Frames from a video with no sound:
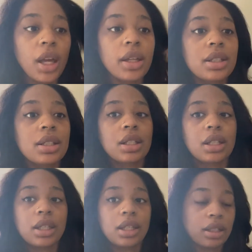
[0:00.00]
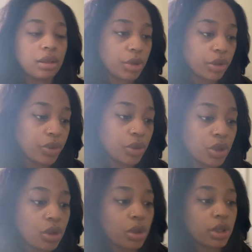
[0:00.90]
I need to hit up a few
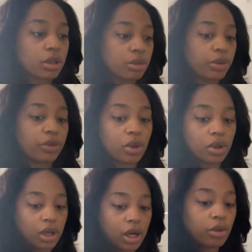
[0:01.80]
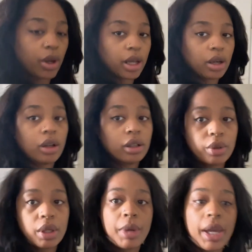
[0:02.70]
stores before I ride all the
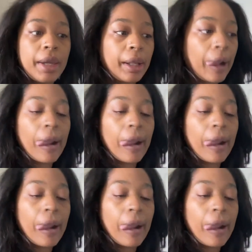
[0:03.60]
way back.